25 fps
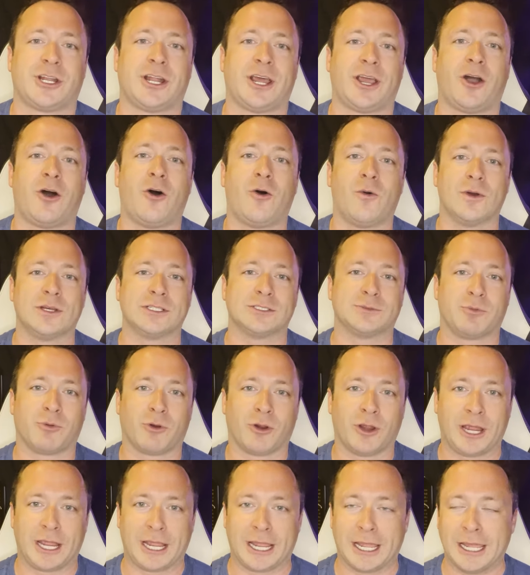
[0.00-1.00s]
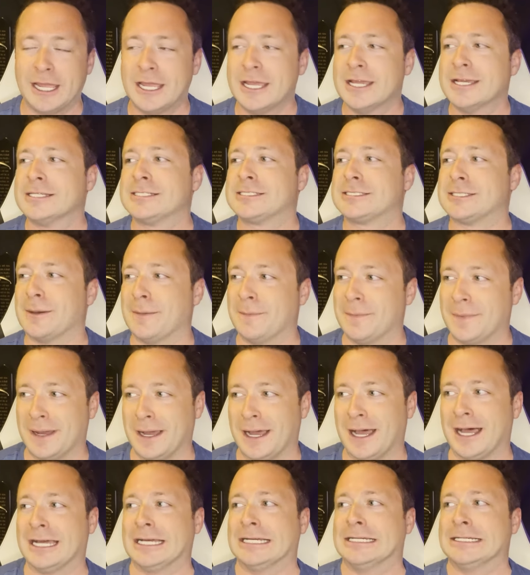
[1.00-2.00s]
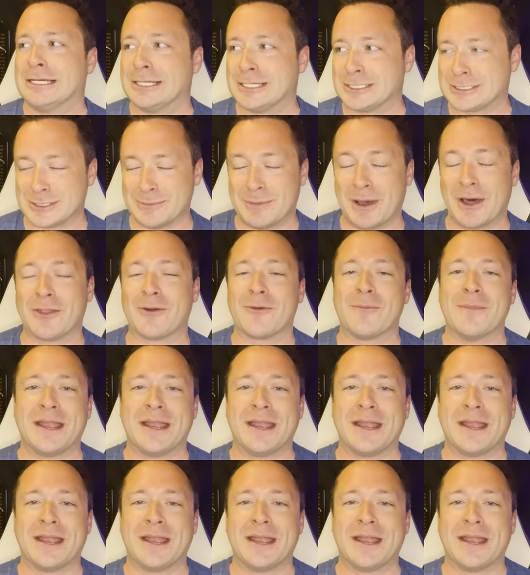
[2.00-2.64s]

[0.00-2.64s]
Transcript: I always bring some other